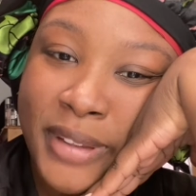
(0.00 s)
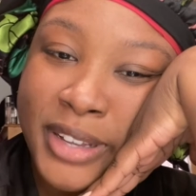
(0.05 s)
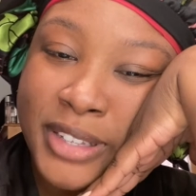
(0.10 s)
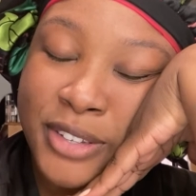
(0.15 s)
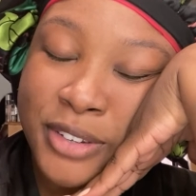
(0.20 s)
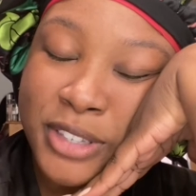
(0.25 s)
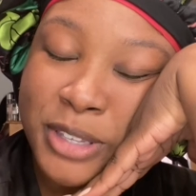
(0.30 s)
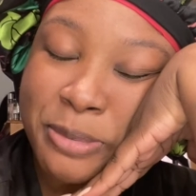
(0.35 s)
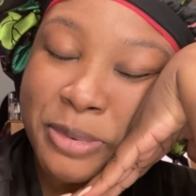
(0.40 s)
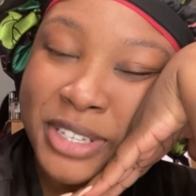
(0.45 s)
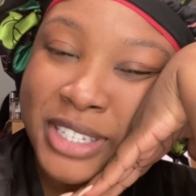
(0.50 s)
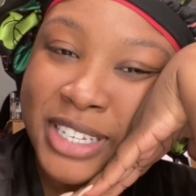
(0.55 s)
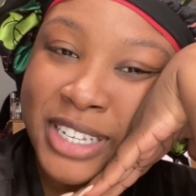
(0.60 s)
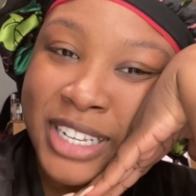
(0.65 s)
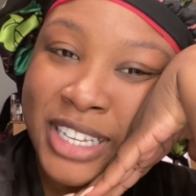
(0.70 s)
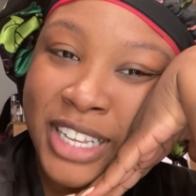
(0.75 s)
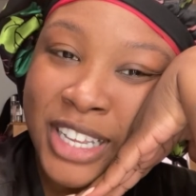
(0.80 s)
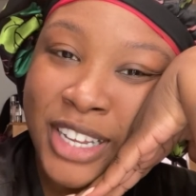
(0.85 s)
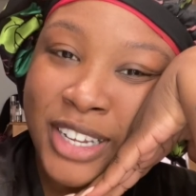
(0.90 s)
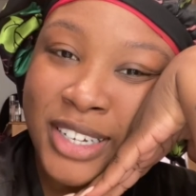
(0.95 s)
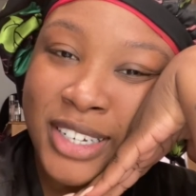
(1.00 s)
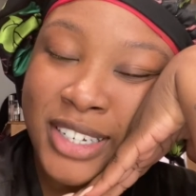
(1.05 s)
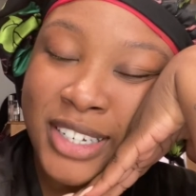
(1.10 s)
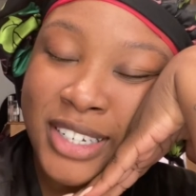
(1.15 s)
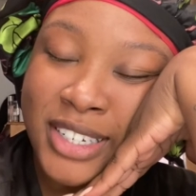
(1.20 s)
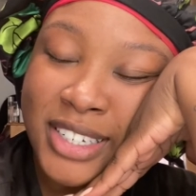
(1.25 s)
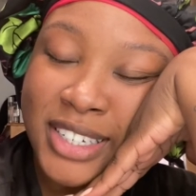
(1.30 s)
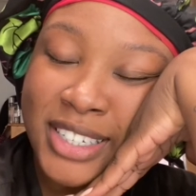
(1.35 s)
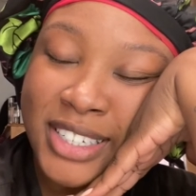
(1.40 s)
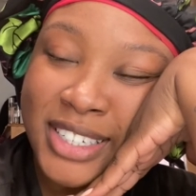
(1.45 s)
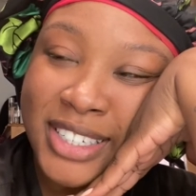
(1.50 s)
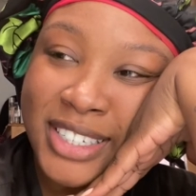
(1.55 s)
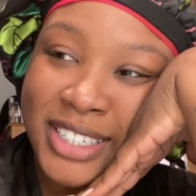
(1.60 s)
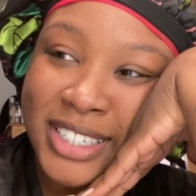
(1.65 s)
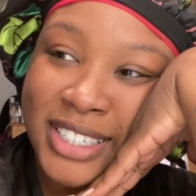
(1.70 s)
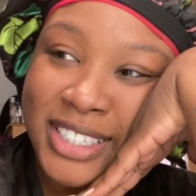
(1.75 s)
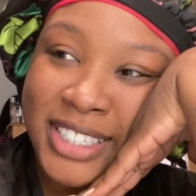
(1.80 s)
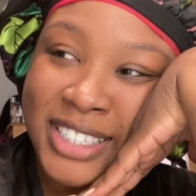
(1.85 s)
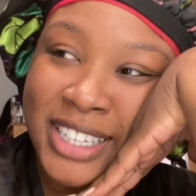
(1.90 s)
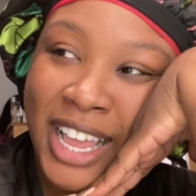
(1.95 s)
So to be sitting here
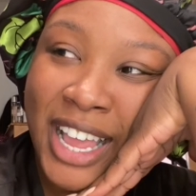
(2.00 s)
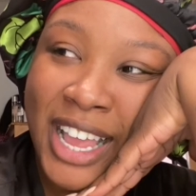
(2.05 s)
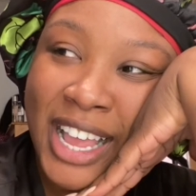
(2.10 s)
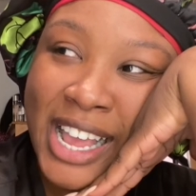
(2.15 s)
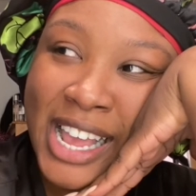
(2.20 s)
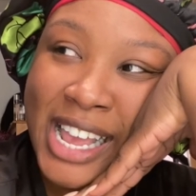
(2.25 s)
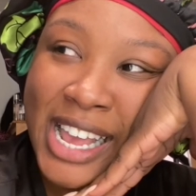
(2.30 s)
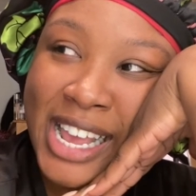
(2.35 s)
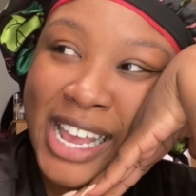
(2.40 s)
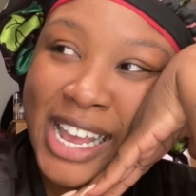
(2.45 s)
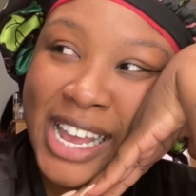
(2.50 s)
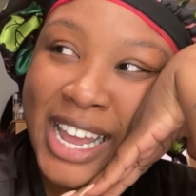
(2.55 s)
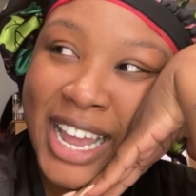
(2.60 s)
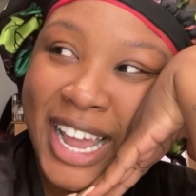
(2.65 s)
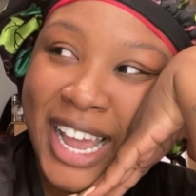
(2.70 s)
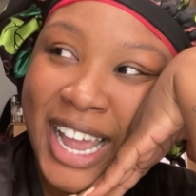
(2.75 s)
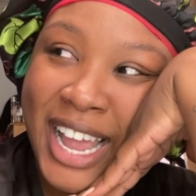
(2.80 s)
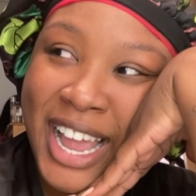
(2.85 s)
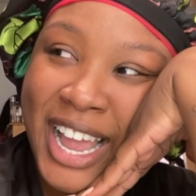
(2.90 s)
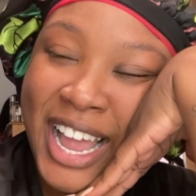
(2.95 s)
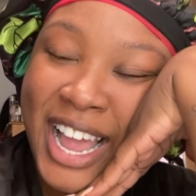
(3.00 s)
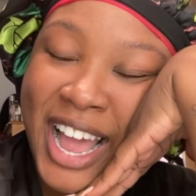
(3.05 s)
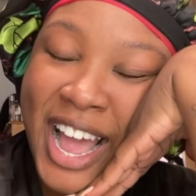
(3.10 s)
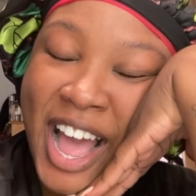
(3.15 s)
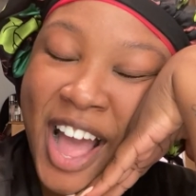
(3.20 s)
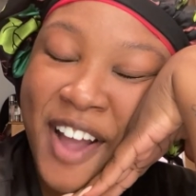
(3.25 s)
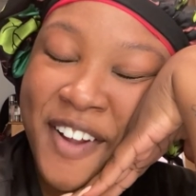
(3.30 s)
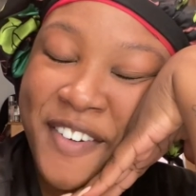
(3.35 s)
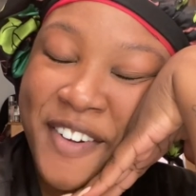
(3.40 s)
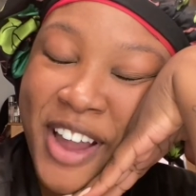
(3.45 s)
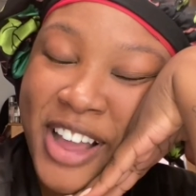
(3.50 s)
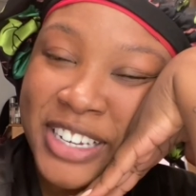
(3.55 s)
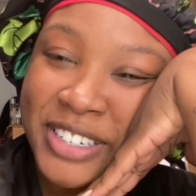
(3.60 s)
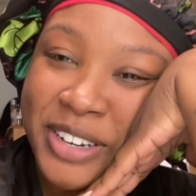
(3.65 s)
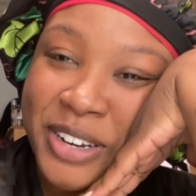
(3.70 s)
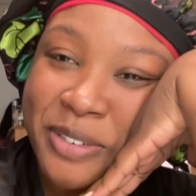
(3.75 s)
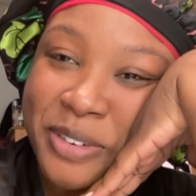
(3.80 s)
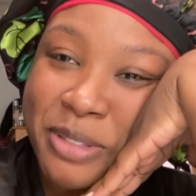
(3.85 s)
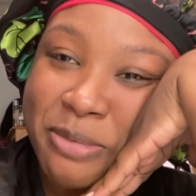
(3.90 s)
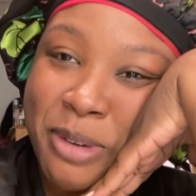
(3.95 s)
saying I'm
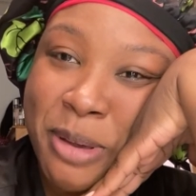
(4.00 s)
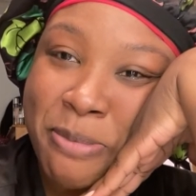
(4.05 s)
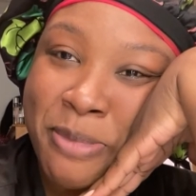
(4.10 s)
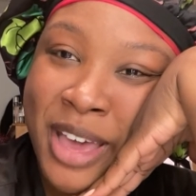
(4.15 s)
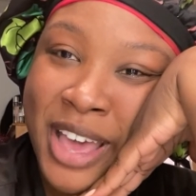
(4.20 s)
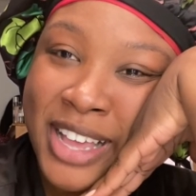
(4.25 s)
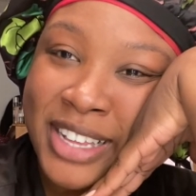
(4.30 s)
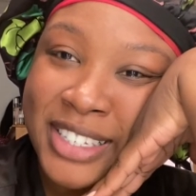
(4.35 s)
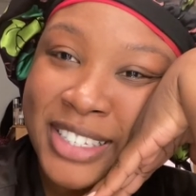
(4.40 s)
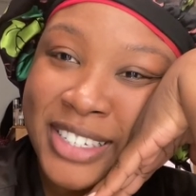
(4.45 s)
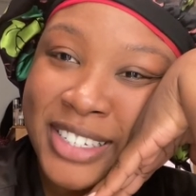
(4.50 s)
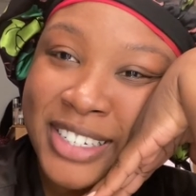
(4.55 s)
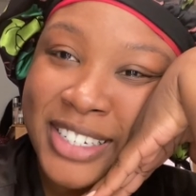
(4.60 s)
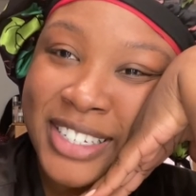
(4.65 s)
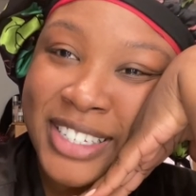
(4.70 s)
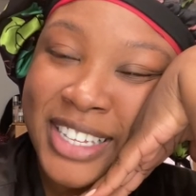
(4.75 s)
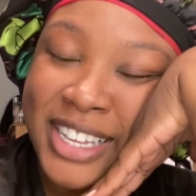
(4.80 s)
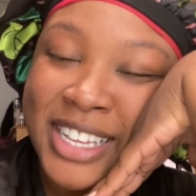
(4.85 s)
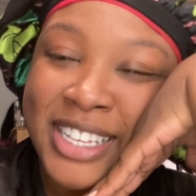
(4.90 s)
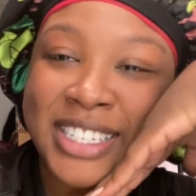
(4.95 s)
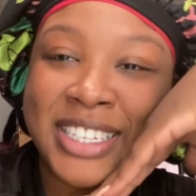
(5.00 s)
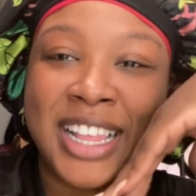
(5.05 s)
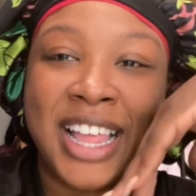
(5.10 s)
graduating with my master's is